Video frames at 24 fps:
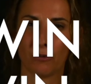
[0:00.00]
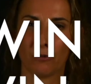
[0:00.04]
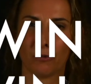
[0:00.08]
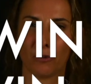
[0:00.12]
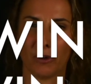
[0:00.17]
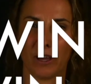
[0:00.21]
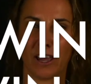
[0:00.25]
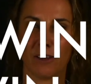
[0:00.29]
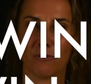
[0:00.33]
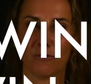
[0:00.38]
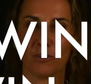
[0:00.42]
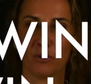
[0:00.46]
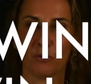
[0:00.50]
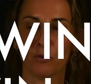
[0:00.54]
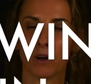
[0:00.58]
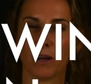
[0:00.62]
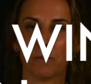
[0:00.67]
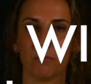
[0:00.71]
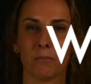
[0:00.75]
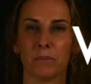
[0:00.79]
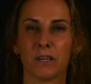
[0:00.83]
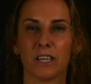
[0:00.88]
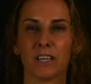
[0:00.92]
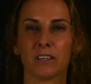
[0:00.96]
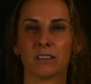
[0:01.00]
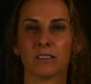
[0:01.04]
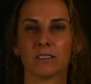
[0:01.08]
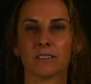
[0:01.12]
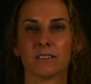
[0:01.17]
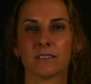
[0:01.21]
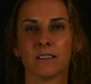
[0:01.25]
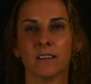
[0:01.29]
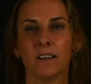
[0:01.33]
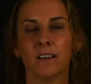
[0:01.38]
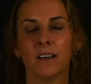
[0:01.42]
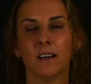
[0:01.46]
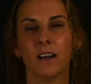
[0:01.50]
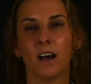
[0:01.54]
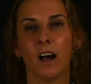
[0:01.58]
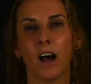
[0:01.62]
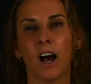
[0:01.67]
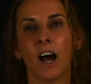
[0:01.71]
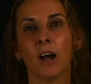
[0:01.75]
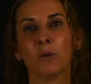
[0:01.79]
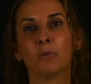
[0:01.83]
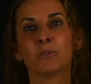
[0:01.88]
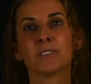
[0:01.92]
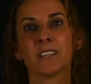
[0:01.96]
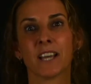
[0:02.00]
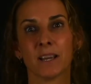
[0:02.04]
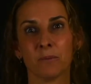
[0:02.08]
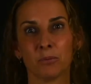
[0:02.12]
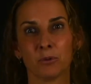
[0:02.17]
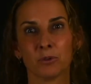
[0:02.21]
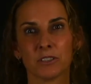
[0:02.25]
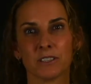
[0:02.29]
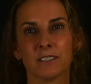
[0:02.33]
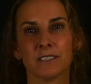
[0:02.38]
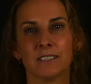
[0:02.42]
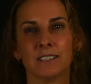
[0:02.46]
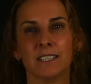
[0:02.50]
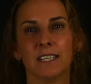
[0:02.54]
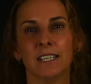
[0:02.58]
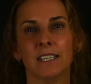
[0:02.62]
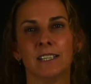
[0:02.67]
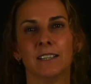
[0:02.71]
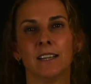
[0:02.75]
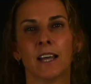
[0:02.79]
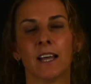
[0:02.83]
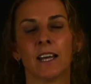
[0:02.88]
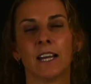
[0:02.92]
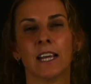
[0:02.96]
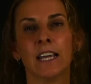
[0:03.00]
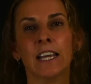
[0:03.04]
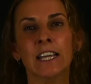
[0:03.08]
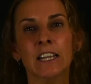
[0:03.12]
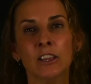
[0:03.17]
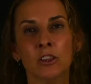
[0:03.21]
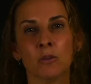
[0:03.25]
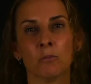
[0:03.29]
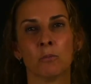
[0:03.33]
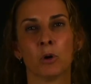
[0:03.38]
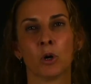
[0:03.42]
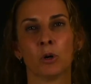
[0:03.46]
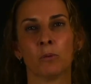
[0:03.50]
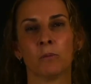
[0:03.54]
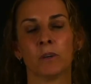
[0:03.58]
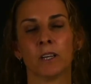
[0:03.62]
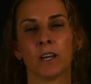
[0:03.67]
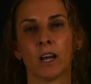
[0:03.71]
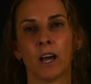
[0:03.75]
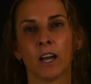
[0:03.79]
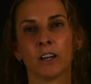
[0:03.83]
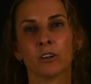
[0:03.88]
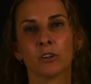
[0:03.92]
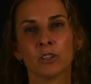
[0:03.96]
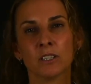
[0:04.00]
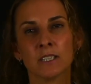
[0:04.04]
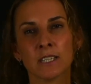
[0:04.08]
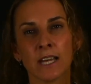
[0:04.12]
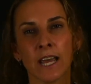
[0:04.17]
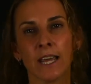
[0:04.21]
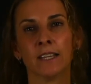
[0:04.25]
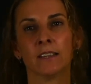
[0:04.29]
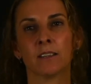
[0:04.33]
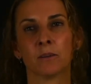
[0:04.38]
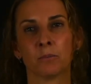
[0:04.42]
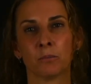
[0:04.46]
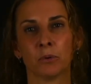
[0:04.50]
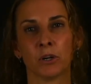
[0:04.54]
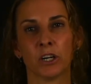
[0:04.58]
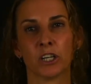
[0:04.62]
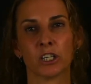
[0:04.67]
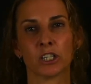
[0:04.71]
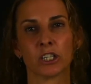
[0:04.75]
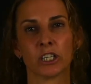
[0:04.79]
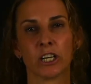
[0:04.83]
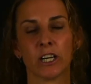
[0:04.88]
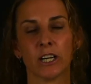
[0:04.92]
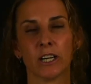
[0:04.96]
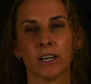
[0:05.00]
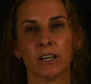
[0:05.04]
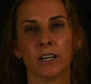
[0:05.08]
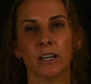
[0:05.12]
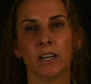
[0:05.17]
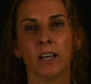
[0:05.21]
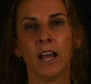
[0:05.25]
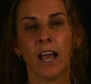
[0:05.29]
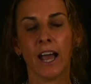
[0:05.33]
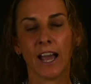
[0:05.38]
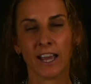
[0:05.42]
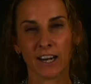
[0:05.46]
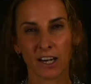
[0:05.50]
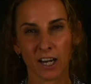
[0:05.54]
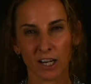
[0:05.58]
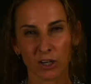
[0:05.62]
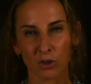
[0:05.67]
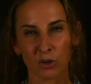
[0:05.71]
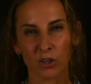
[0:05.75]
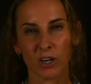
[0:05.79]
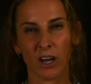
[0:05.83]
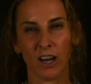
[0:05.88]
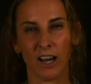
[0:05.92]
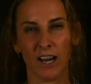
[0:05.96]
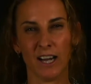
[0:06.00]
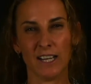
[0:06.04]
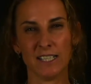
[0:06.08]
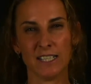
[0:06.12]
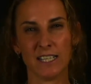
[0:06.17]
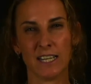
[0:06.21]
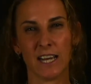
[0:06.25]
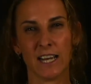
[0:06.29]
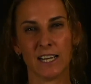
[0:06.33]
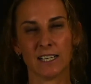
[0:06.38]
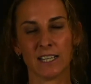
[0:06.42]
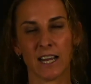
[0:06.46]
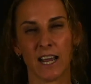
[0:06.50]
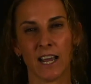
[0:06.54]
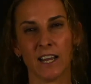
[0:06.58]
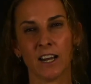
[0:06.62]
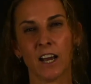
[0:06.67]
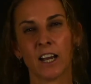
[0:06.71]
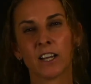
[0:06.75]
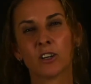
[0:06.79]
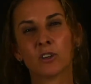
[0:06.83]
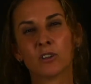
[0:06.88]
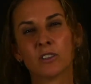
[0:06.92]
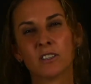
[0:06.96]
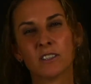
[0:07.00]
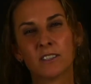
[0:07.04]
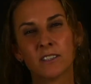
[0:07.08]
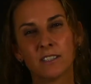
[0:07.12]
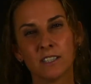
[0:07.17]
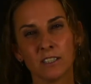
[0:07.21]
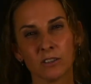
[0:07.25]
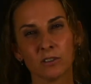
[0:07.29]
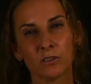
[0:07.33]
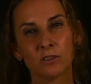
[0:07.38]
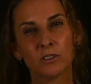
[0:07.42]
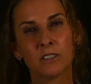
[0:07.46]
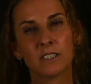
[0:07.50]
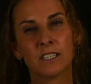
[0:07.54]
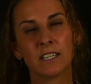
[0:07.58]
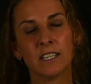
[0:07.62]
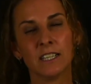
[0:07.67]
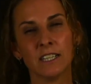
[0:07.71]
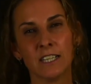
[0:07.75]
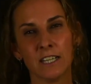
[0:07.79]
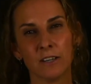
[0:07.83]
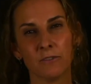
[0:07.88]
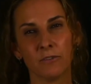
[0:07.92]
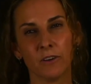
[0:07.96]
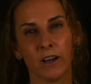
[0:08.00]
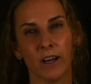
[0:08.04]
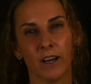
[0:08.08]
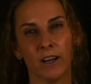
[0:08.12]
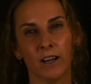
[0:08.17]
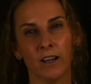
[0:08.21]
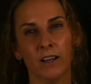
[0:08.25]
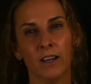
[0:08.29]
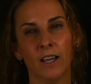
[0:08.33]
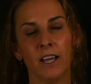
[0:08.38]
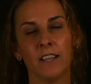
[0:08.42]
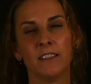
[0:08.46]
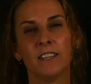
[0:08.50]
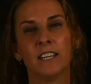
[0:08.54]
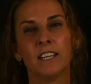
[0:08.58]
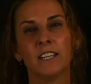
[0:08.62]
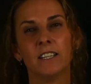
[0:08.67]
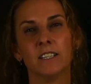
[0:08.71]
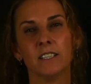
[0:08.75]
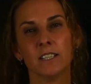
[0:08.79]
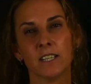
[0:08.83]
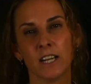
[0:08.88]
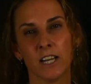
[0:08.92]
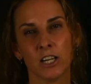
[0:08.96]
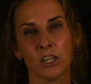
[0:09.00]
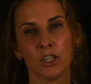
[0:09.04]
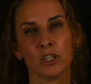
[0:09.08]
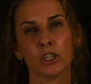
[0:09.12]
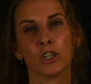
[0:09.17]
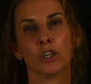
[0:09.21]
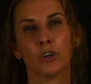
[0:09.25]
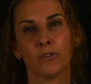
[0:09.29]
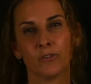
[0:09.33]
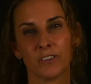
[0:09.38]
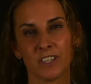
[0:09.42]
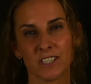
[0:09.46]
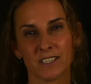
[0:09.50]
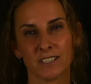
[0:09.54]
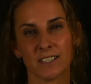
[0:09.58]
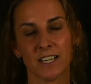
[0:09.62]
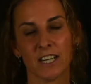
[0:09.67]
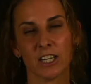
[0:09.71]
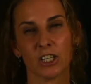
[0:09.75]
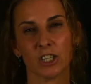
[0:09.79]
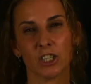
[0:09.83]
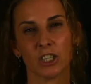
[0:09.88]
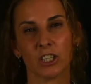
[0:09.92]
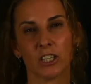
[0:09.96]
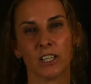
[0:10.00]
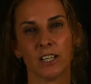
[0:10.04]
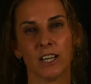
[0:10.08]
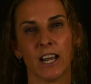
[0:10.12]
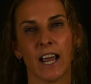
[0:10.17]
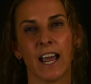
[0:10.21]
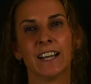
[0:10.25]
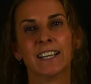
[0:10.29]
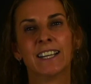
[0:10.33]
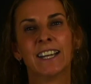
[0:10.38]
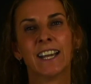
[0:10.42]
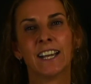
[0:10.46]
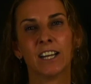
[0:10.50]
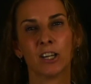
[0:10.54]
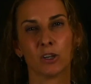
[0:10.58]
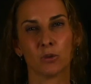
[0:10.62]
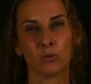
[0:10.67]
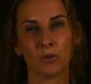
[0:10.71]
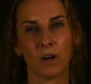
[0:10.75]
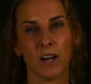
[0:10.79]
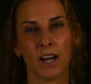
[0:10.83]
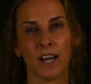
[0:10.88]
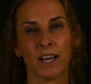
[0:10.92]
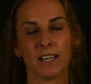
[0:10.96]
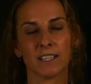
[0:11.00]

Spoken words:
everyone, because I was able to see that in the moment I could take the pressure and I could ideate and I could still deliver the intention of the session and get it right.